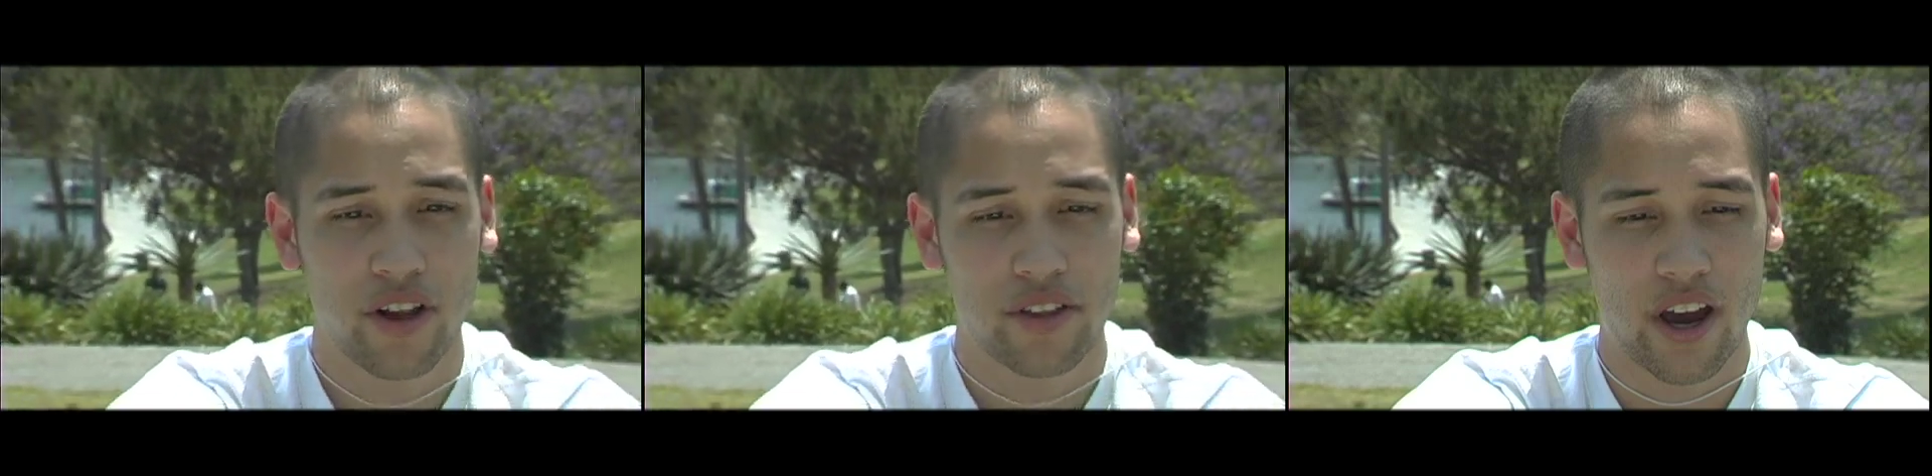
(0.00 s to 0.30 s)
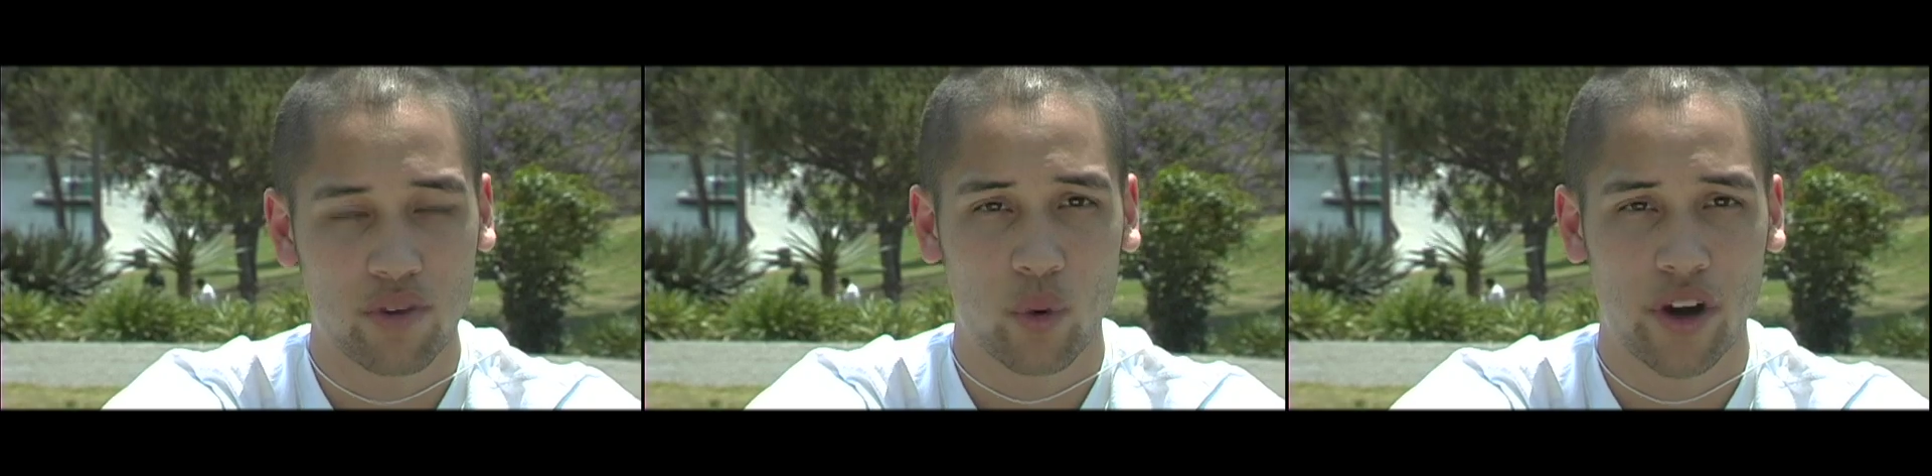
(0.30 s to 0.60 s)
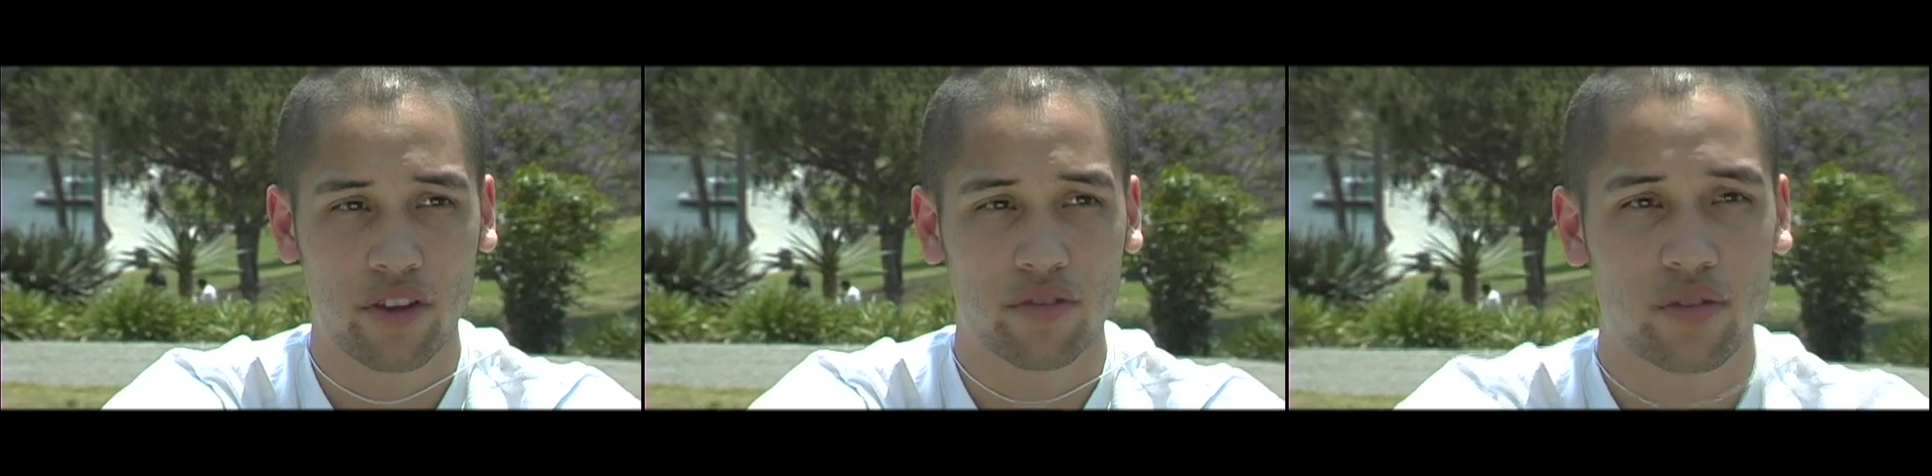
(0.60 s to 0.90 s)
they have a
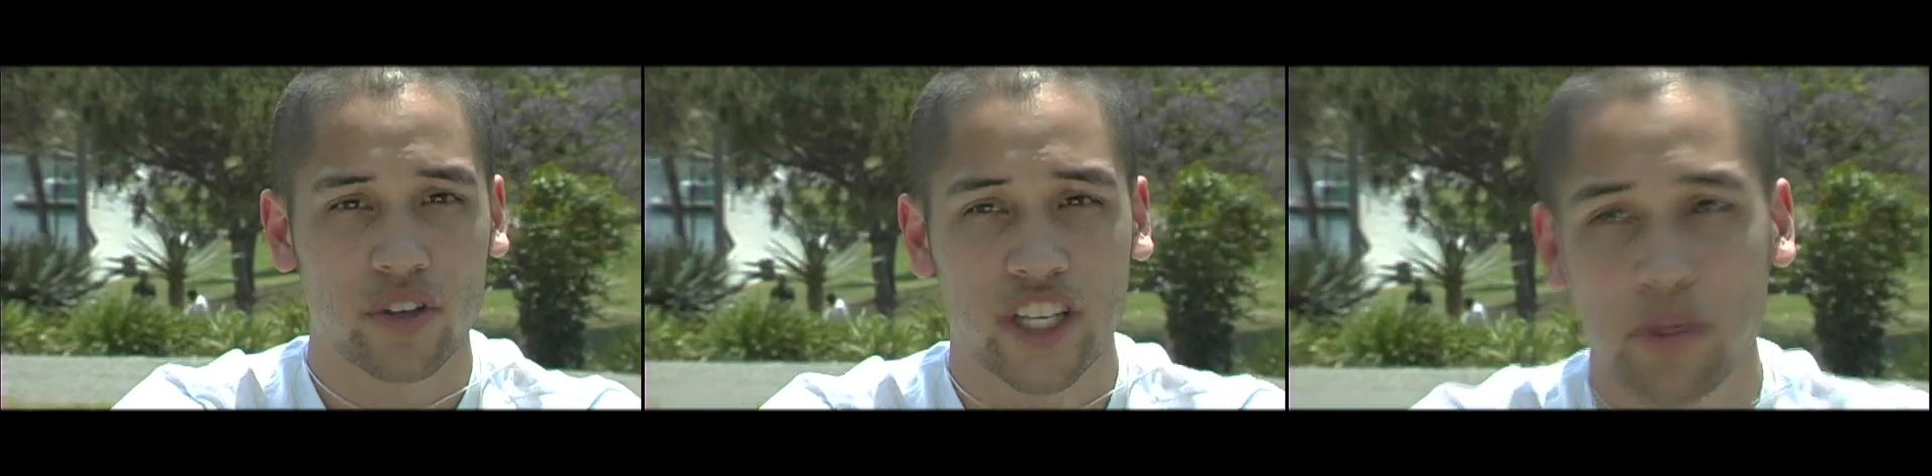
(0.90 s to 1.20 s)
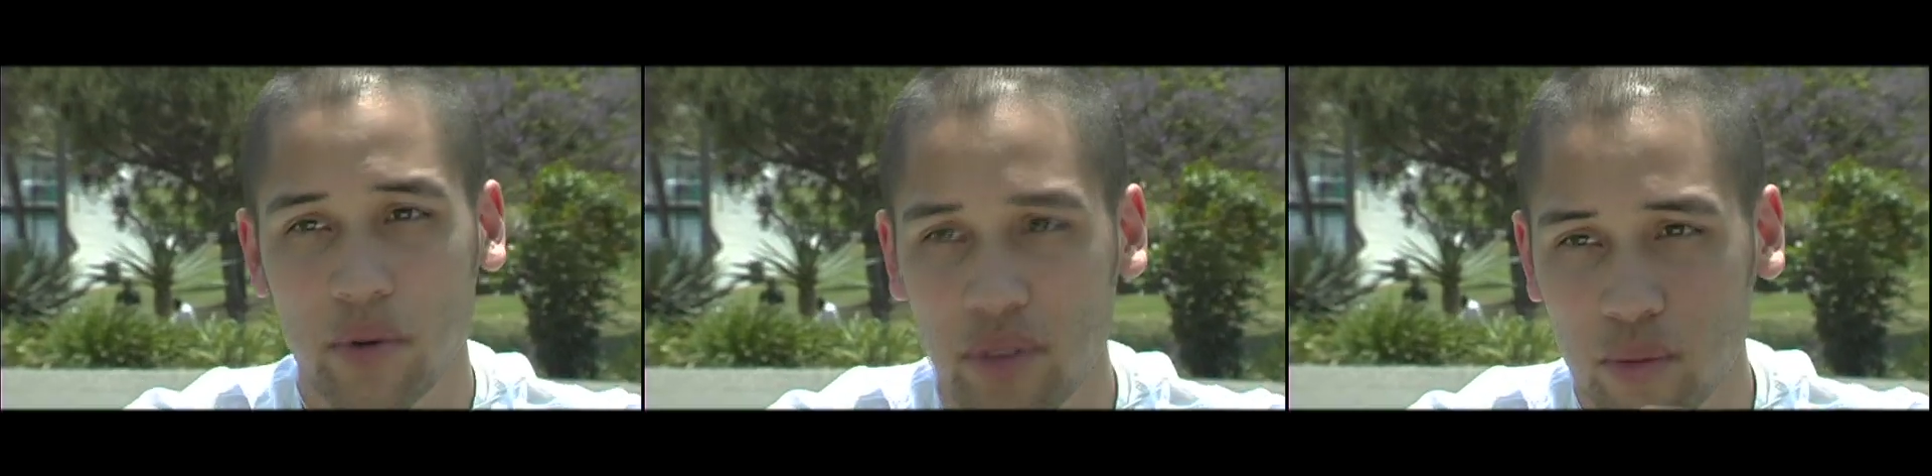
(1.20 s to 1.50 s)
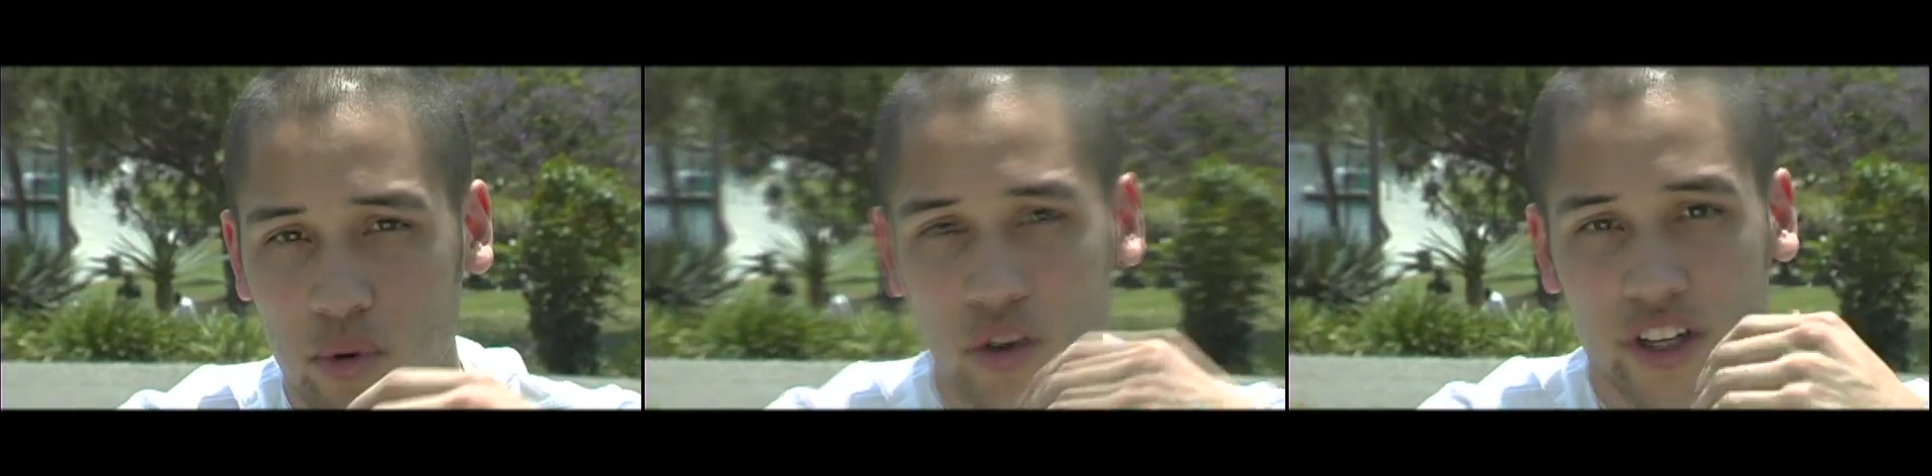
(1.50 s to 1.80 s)
way of keeping
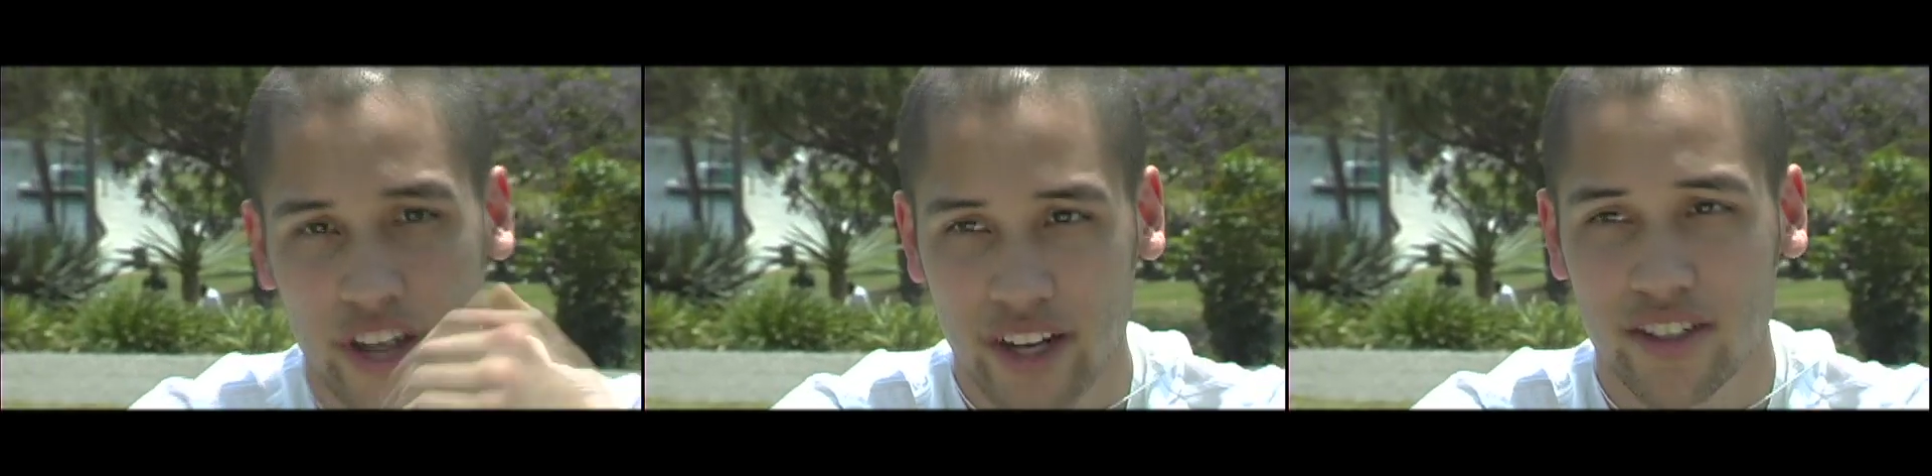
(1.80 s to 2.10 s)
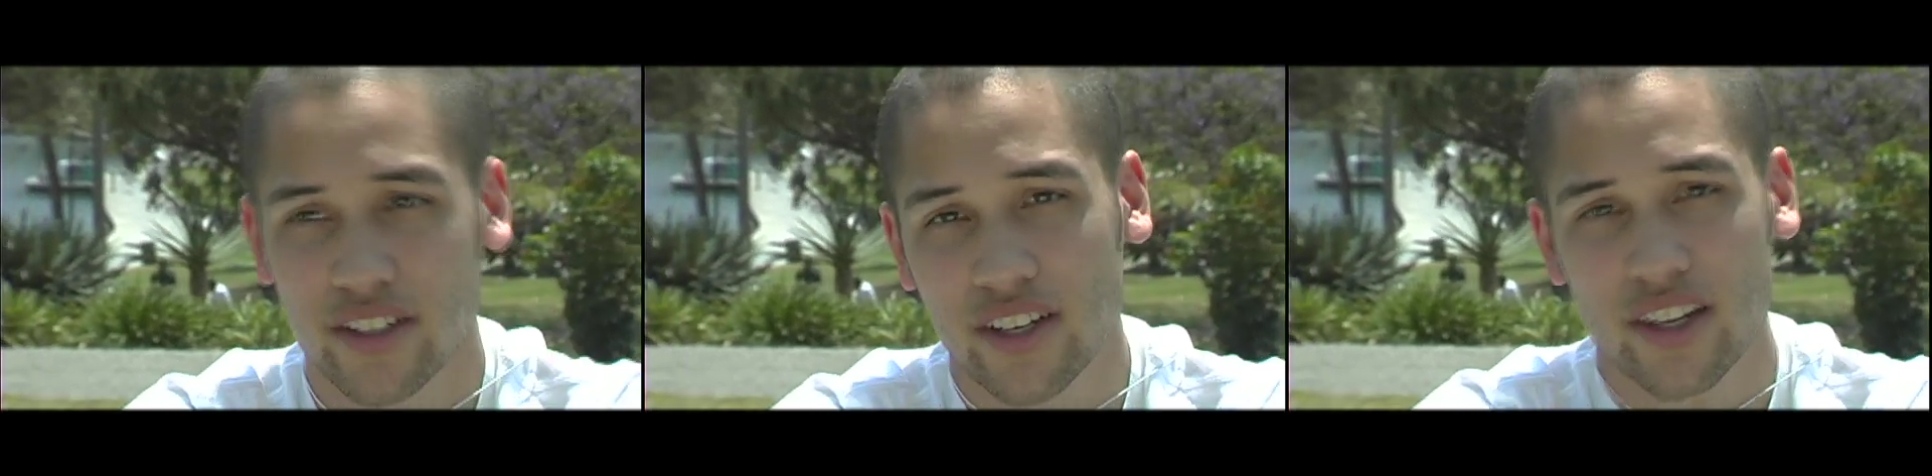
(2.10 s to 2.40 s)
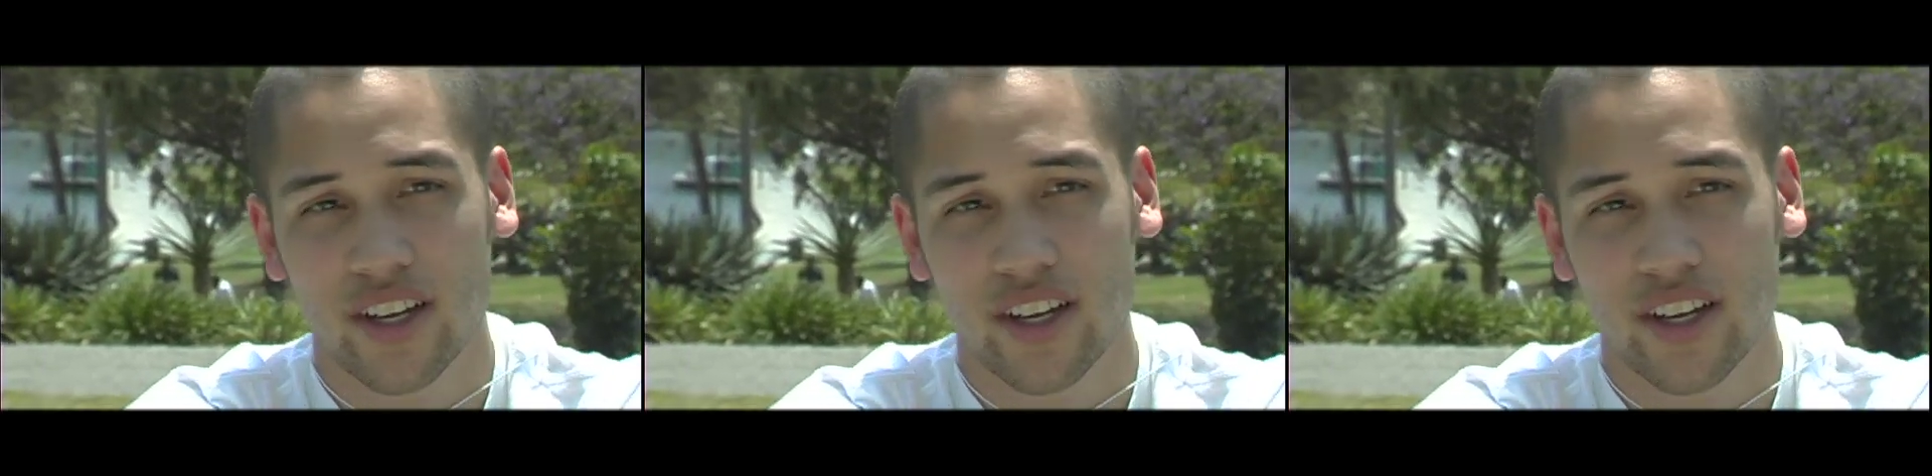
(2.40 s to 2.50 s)
people connected